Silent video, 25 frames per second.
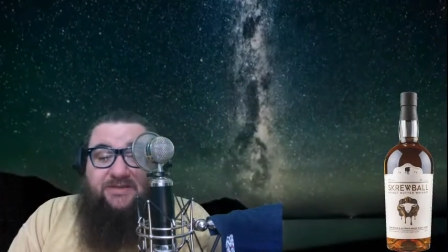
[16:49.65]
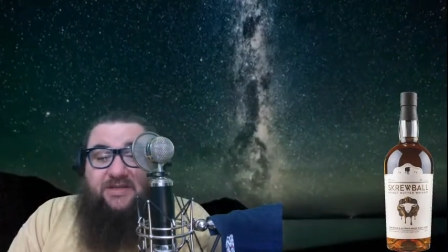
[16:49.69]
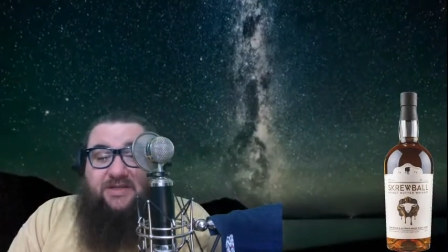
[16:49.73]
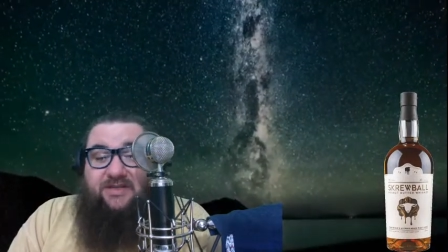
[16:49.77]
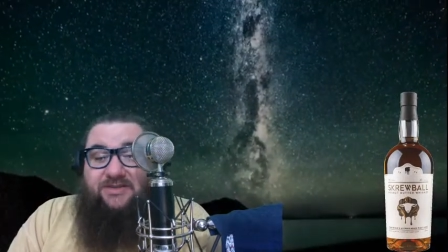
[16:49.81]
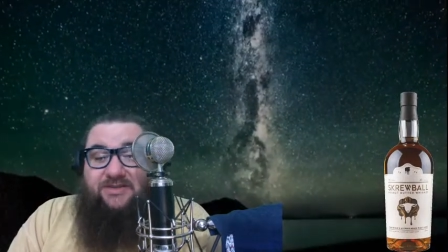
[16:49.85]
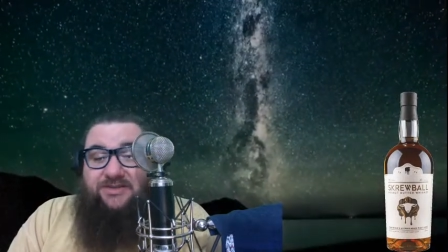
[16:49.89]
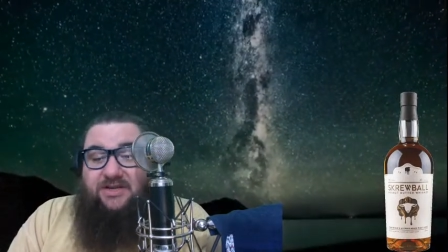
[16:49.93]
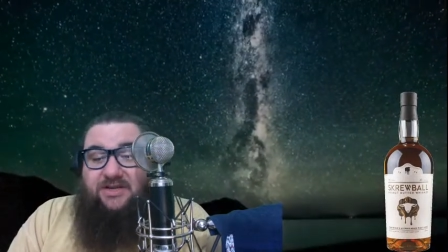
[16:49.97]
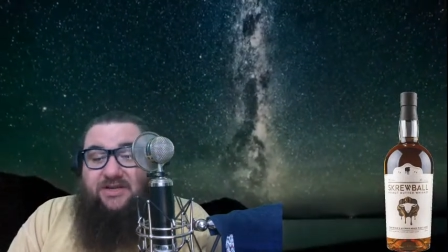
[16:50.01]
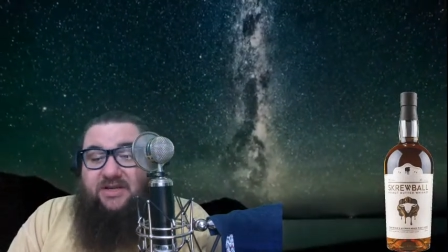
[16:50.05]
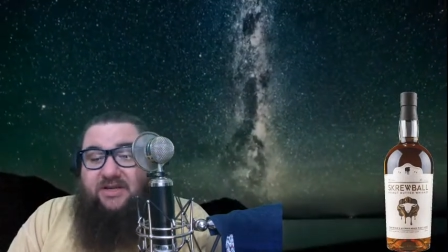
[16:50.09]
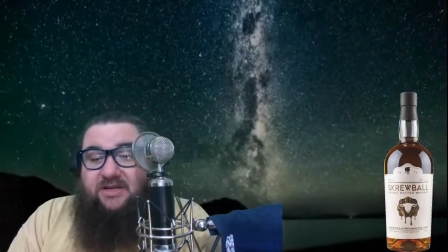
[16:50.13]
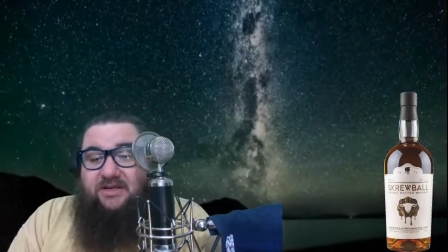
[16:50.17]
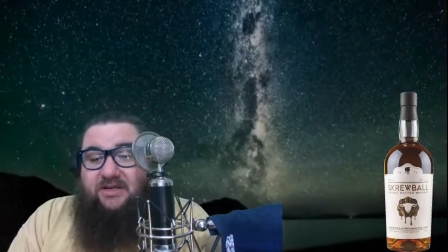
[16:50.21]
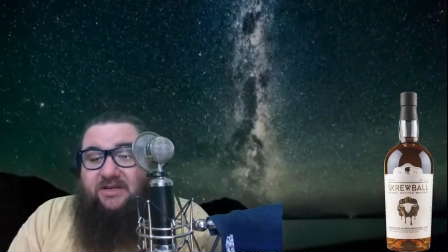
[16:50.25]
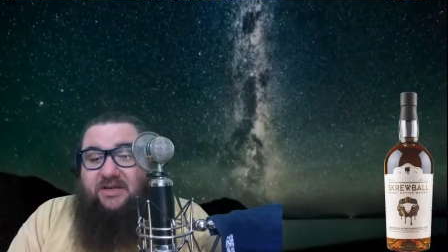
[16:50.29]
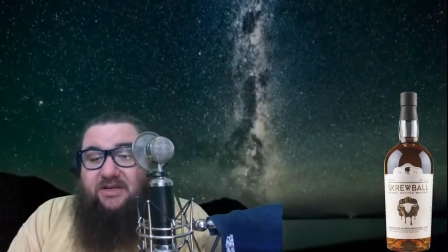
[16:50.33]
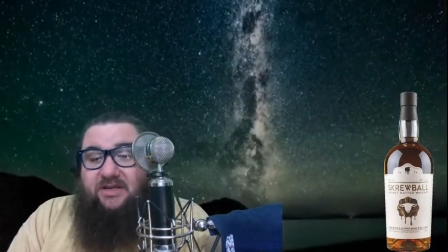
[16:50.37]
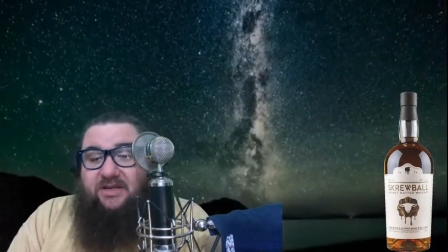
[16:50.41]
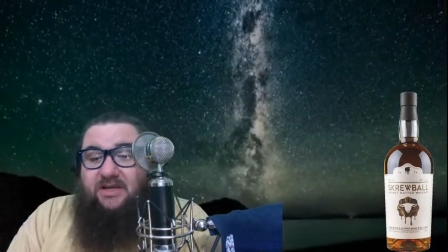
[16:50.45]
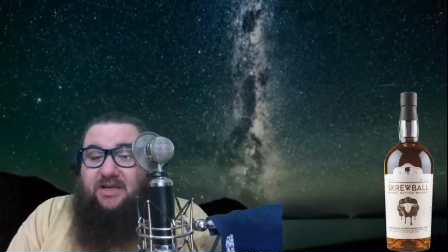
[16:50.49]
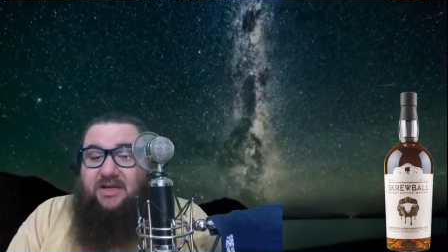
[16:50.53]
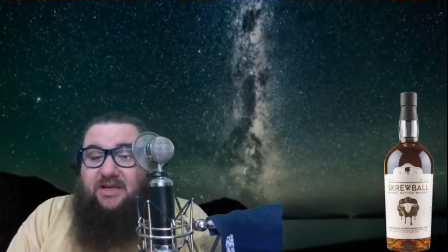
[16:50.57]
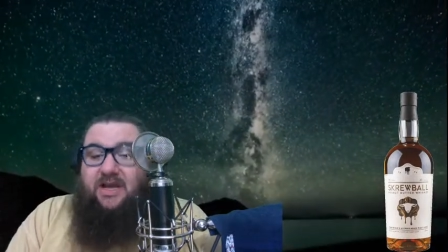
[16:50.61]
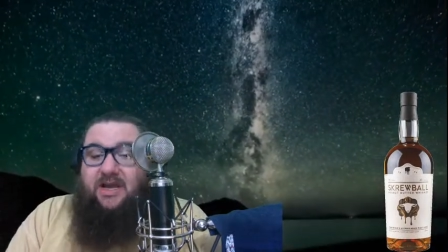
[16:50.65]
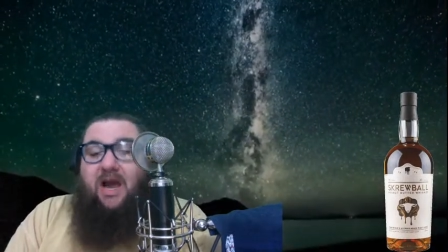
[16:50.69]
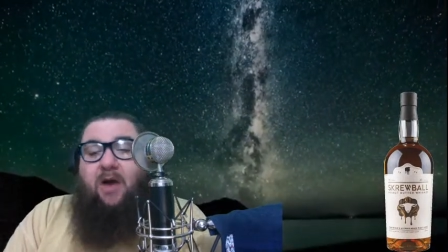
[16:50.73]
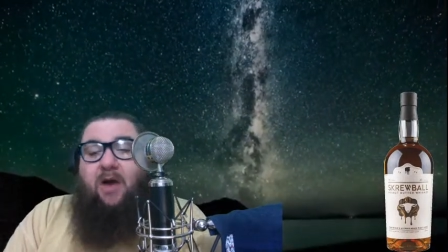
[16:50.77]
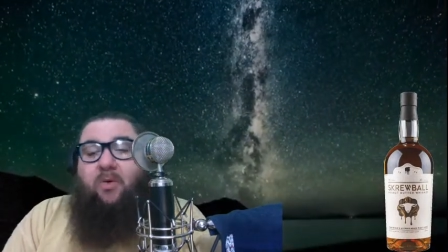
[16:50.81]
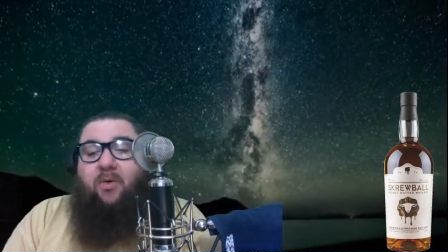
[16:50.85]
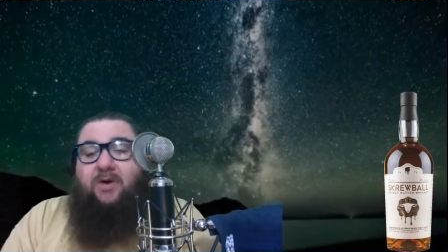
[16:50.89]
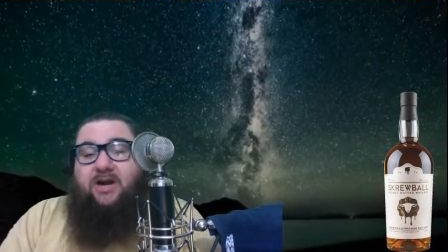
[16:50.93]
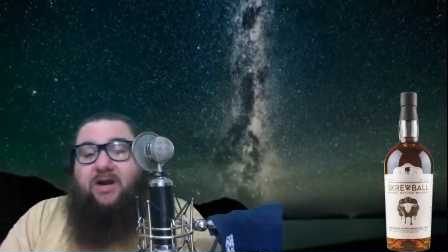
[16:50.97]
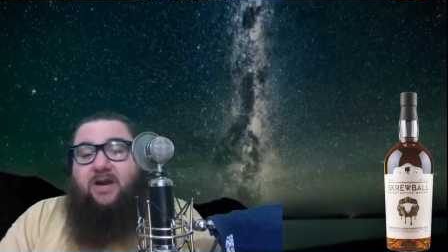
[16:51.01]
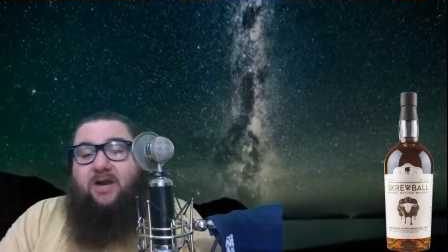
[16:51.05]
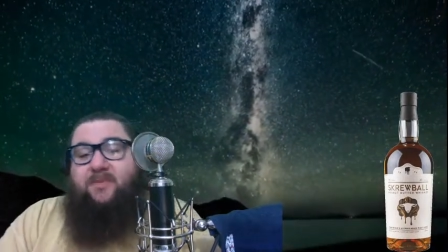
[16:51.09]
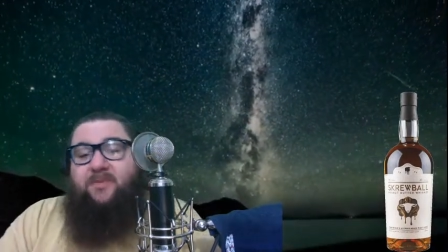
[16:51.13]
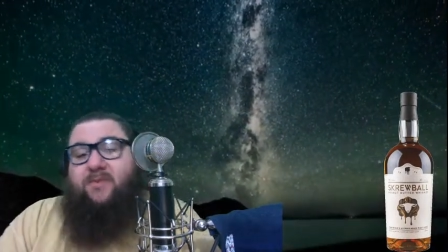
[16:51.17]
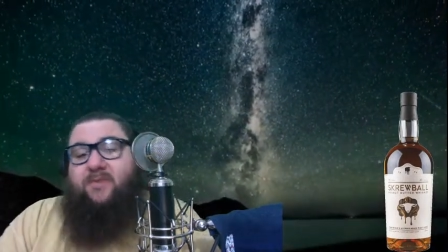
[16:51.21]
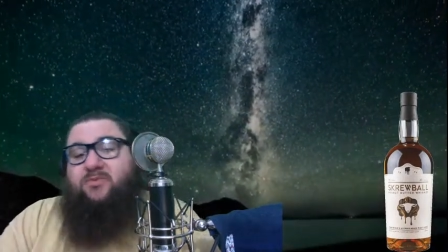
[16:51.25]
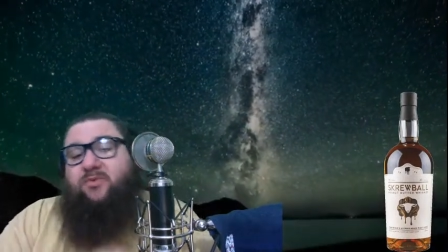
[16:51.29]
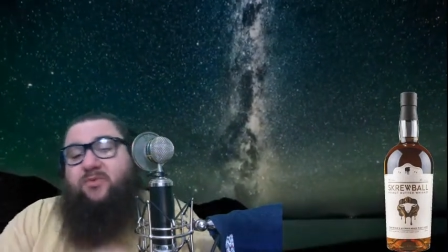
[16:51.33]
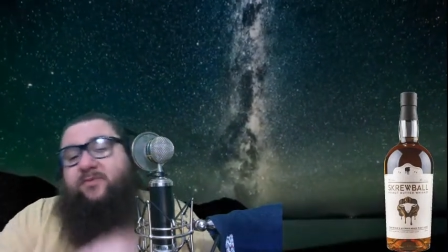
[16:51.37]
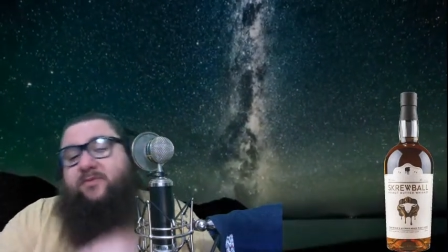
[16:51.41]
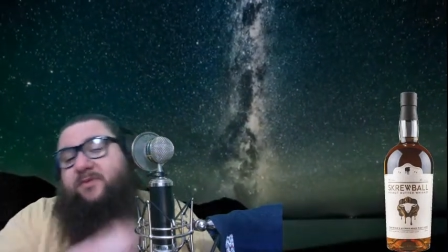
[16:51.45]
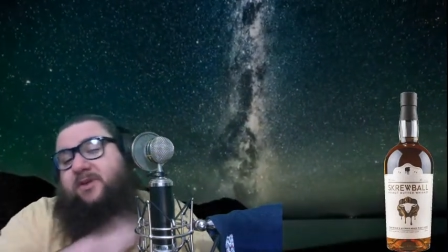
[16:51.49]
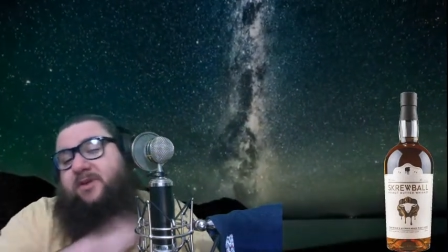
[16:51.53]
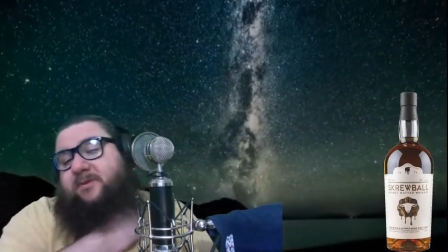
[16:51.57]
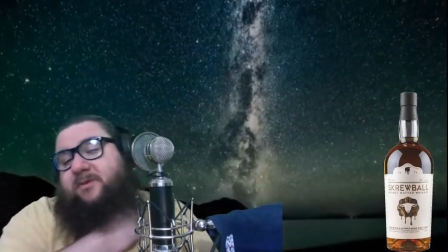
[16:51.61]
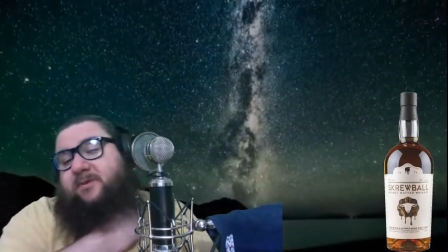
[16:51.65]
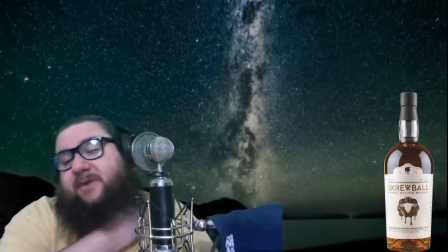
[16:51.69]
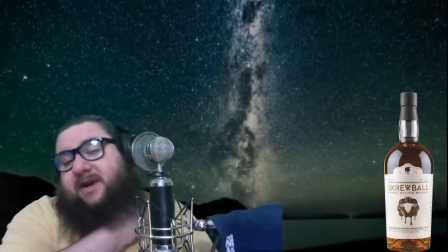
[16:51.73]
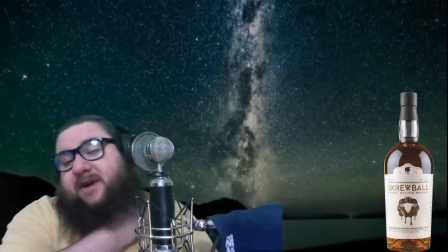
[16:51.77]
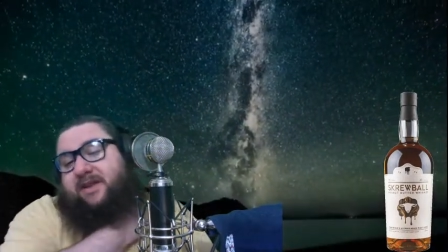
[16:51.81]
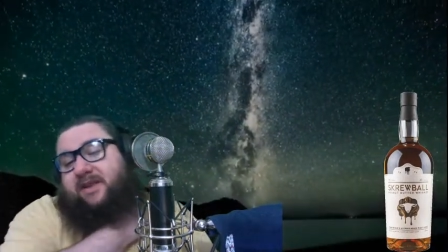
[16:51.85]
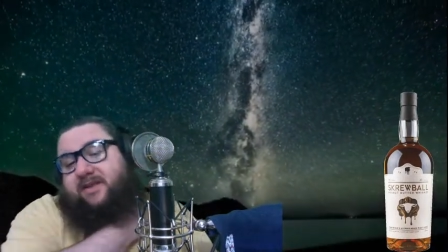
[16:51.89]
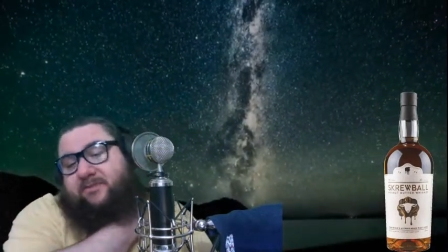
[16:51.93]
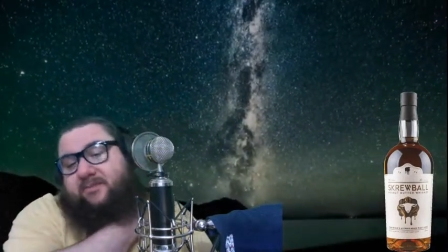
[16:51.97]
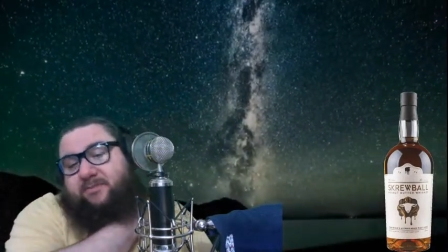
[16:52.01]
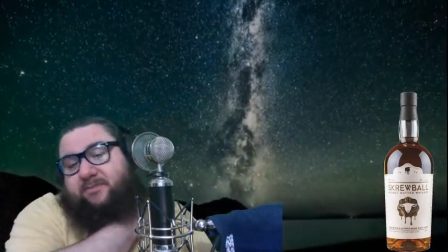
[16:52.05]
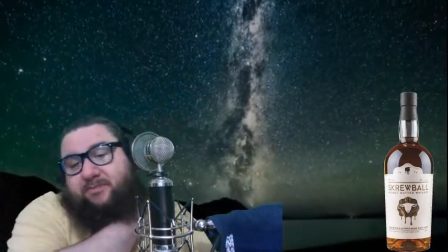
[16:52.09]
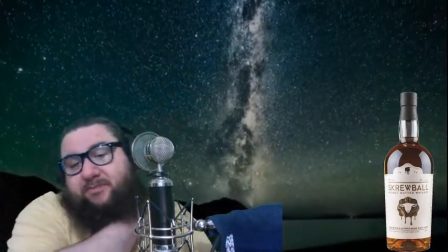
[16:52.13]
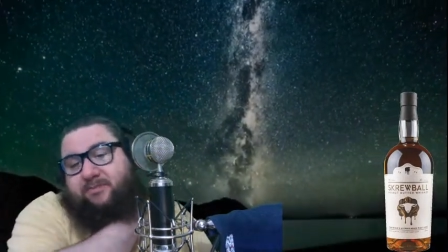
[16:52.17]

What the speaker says: the shit, I wonder how people would feel about it